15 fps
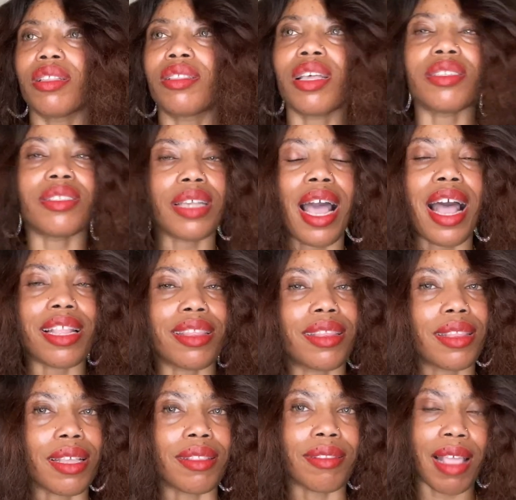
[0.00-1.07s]
those are
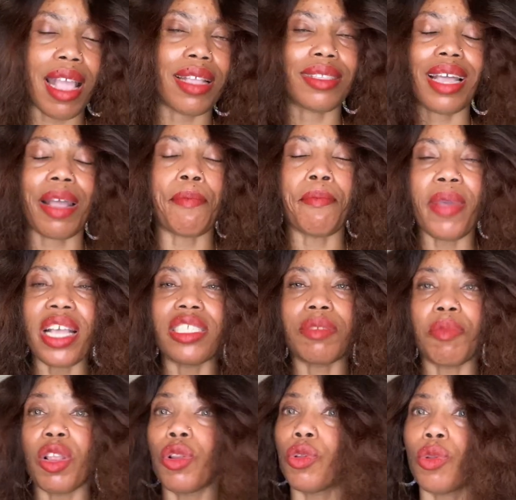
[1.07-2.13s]
the thing that makes
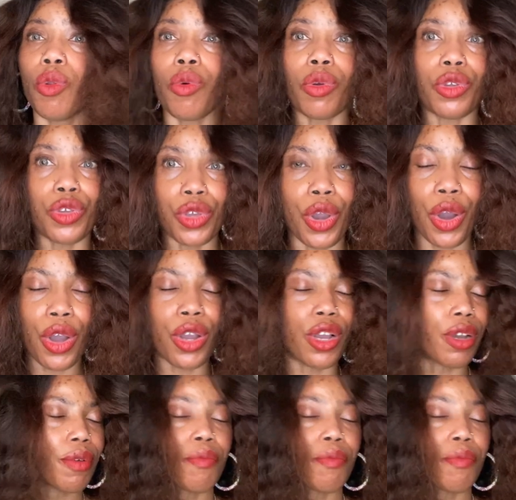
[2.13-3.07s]
me look young,